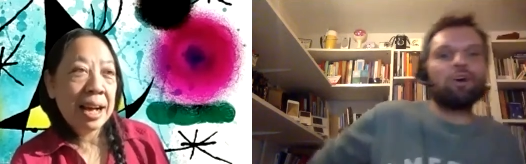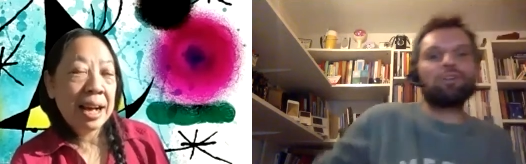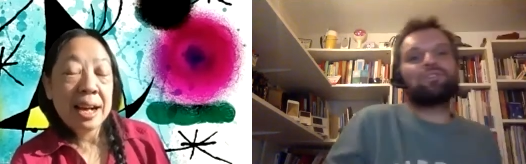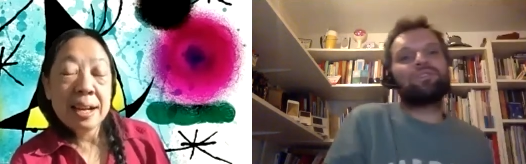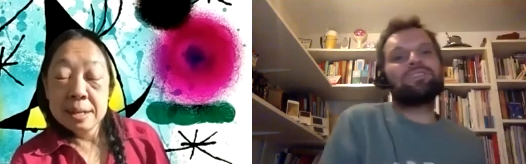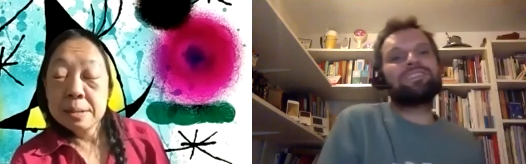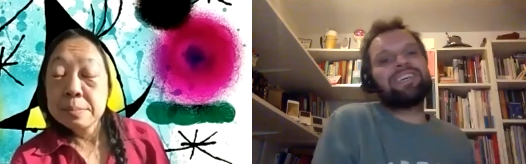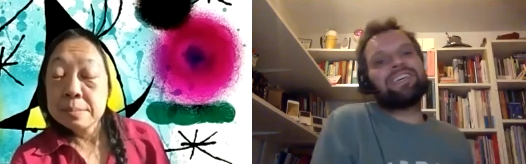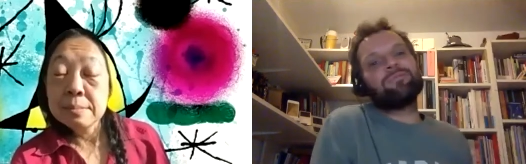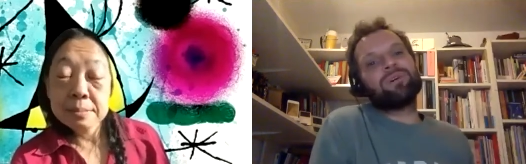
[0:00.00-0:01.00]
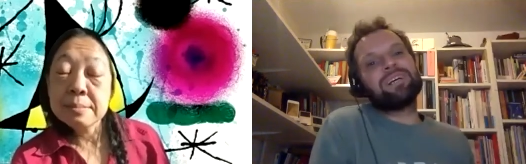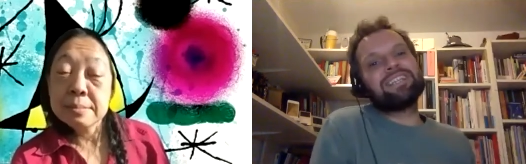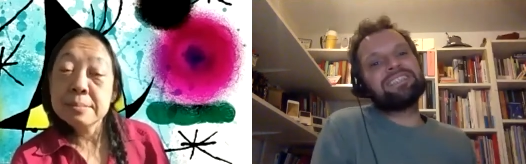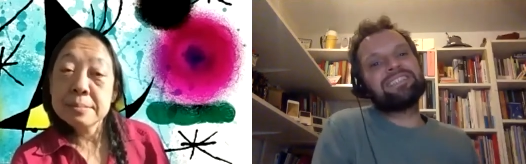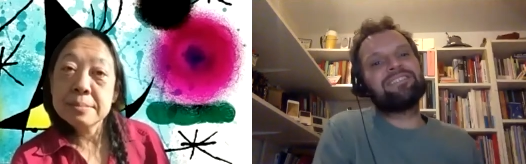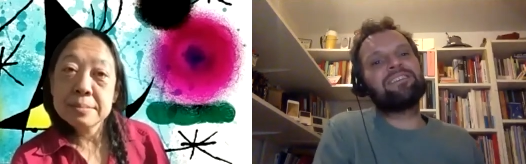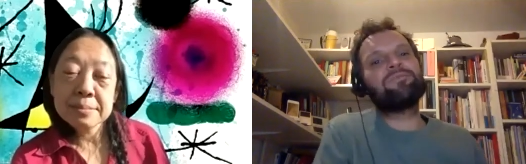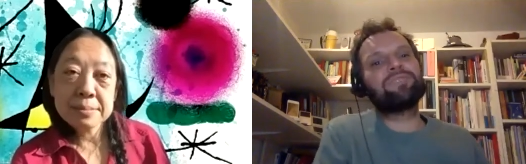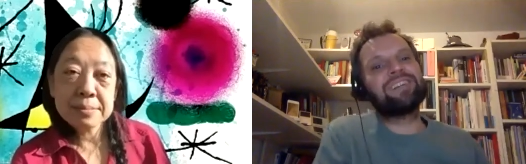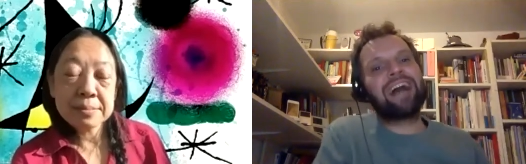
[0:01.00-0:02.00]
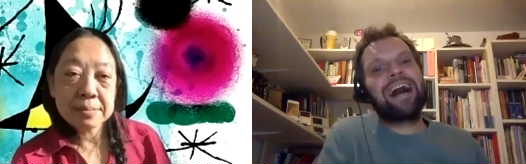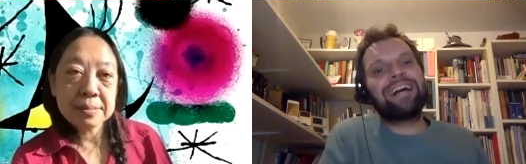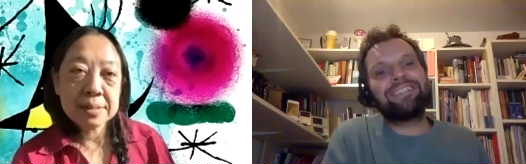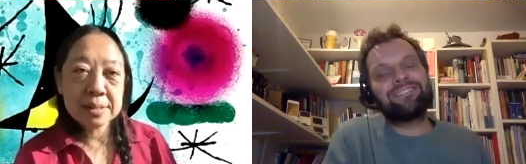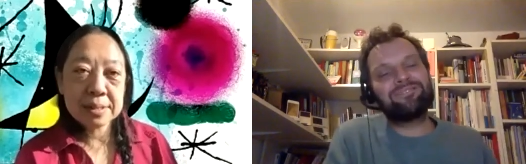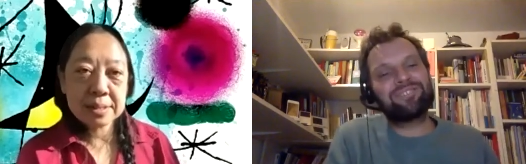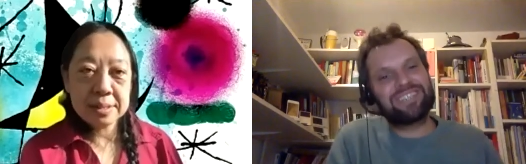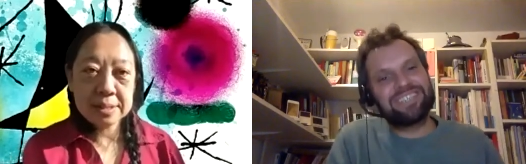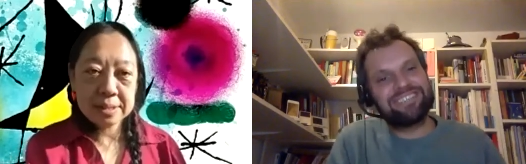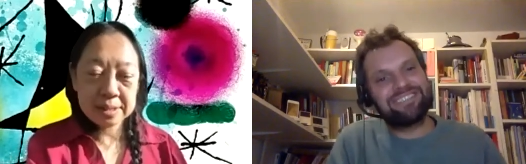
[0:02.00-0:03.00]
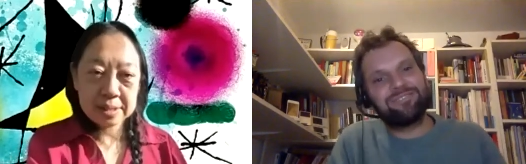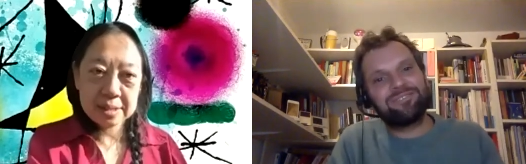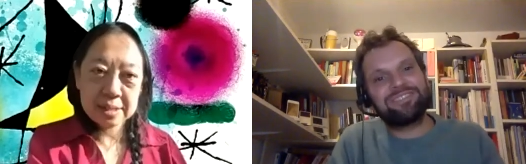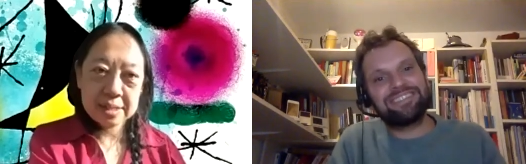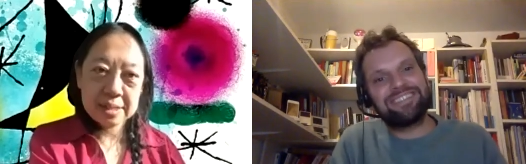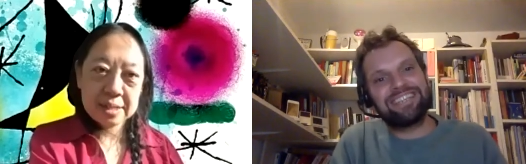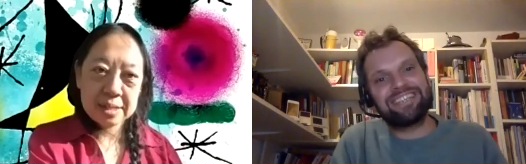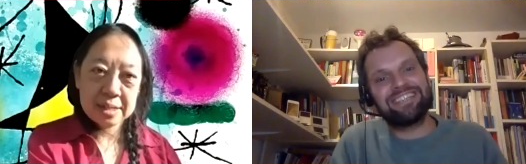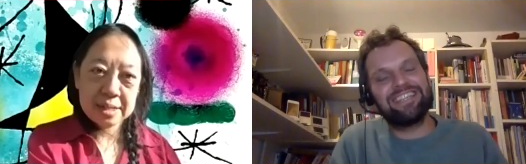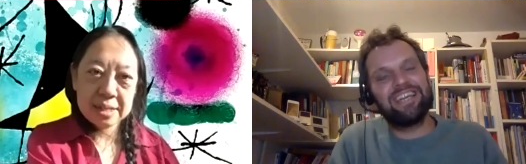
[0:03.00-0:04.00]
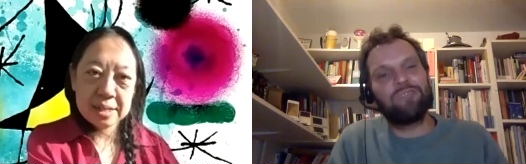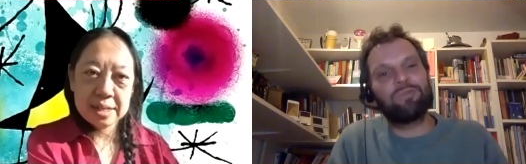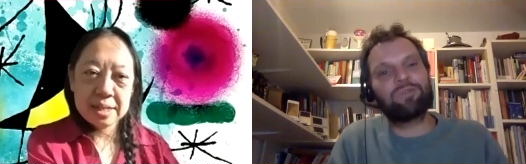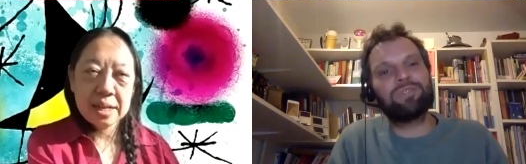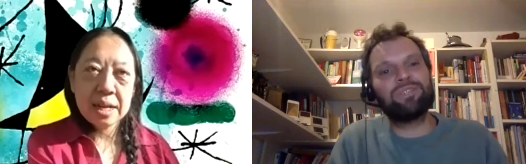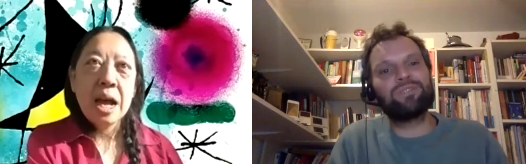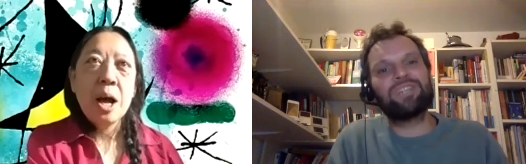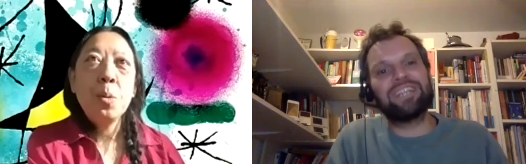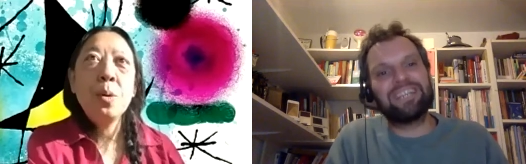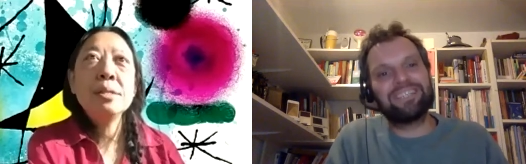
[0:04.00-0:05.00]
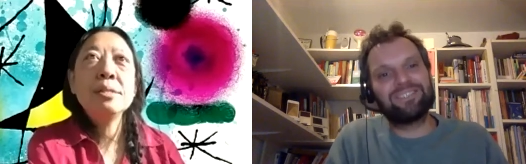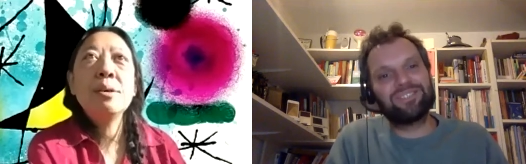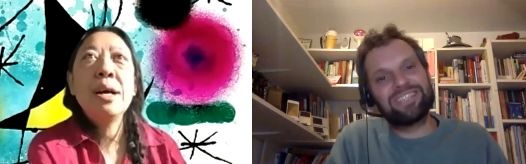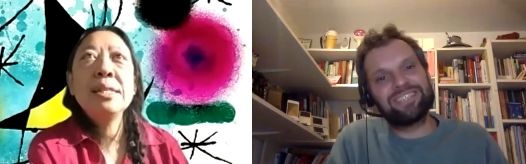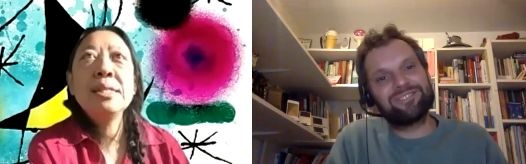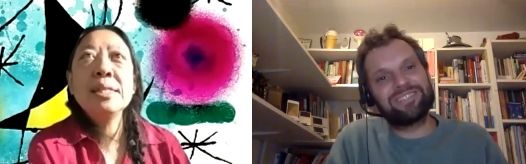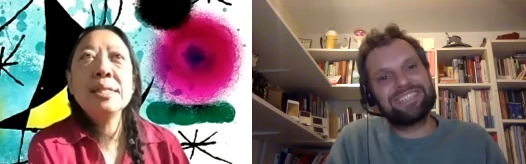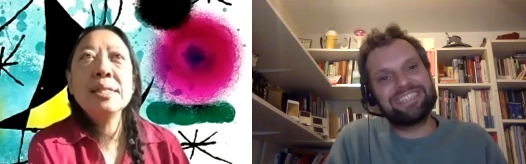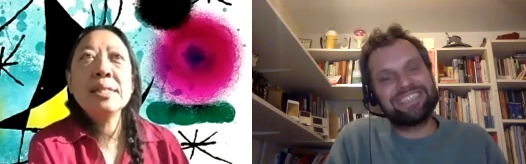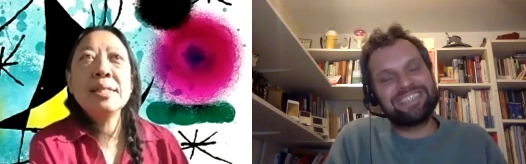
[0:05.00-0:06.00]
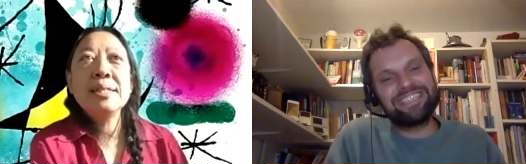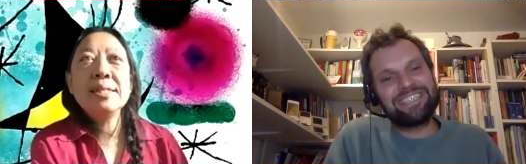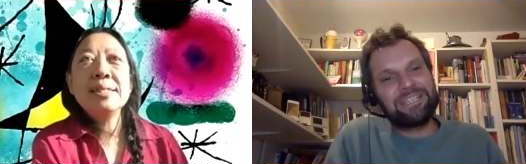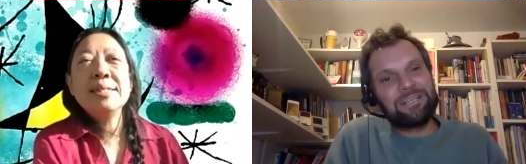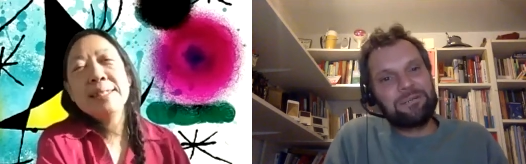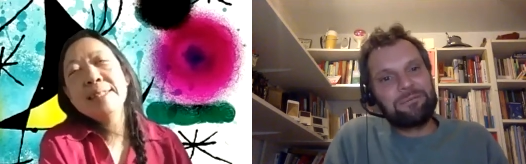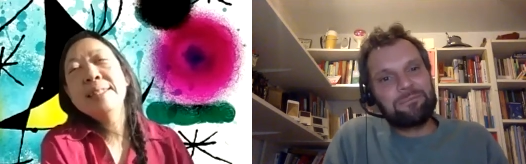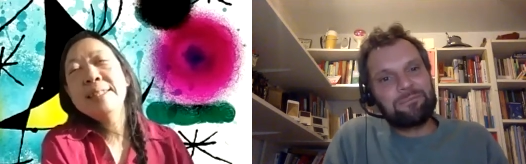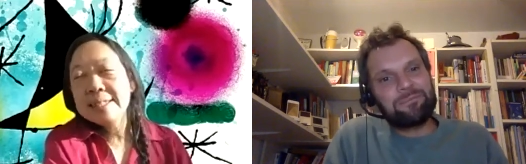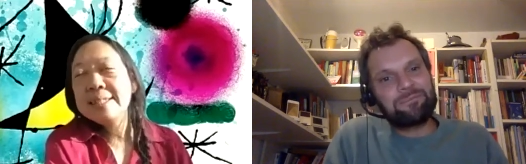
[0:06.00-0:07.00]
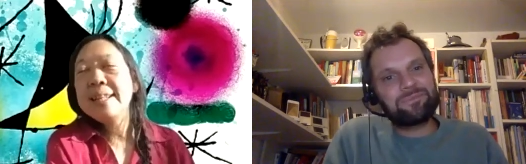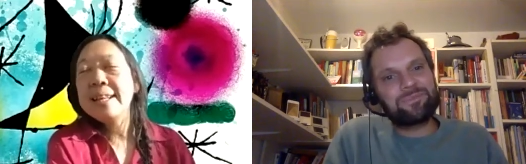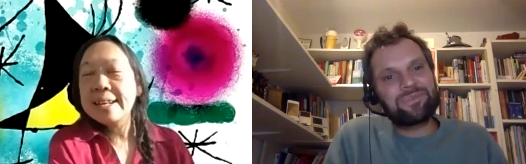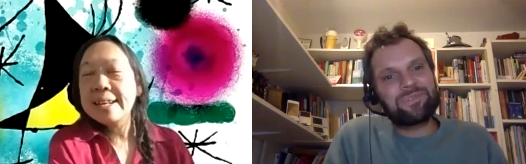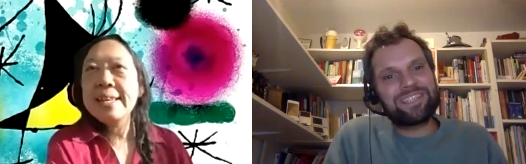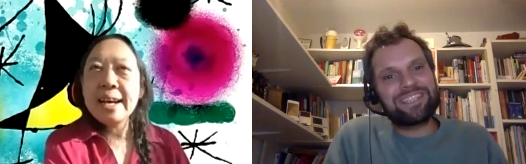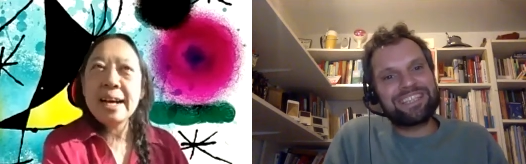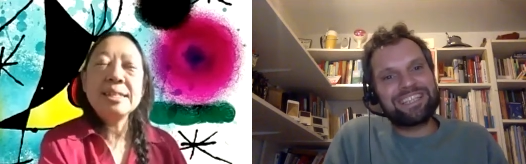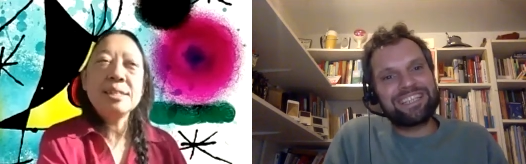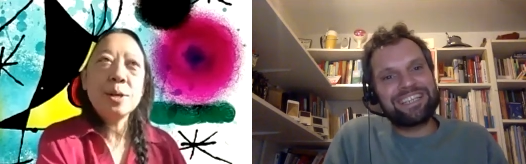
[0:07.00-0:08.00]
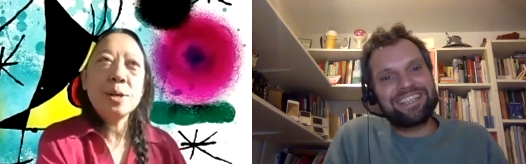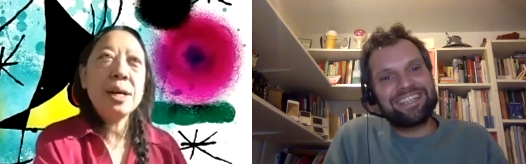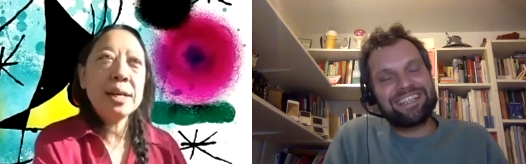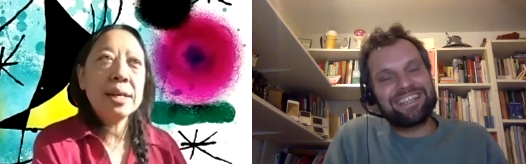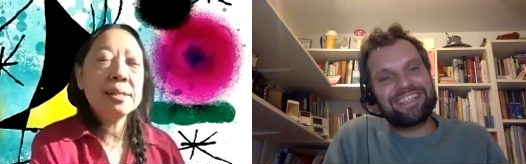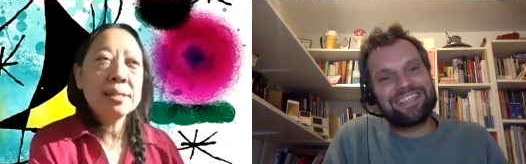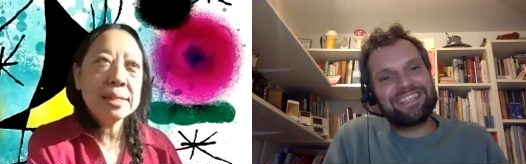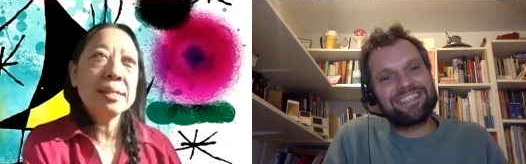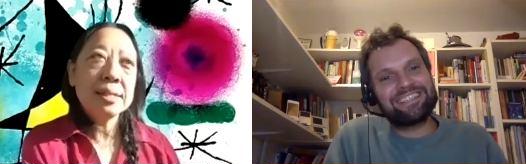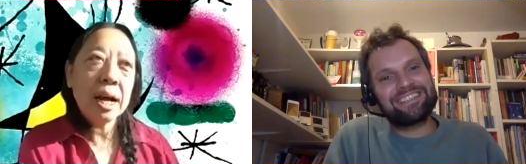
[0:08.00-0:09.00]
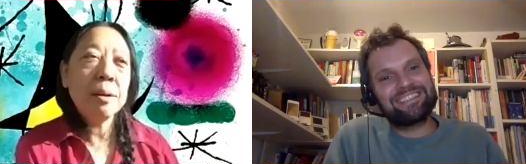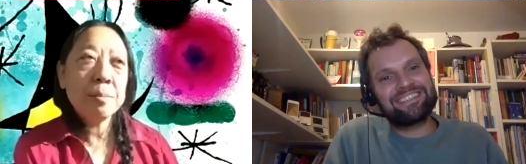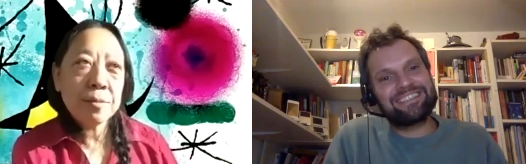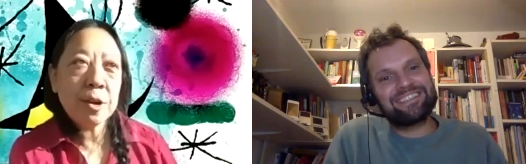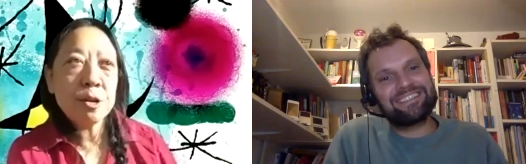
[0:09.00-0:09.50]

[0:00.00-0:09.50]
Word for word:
Speaker 1: or do you say, well, it's a different kind of creativity than what we usually well, so advocate? I think
Speaker 2: that yeah so i yeah so i'm very